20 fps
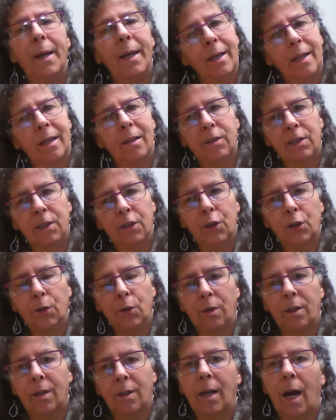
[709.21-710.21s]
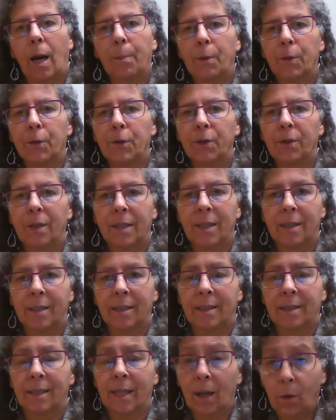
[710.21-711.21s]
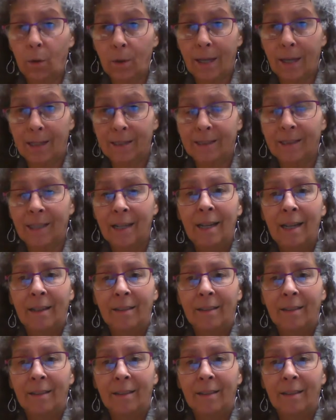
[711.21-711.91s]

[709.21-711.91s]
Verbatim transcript: and it gives the children an opportunity to say, "Oh yes,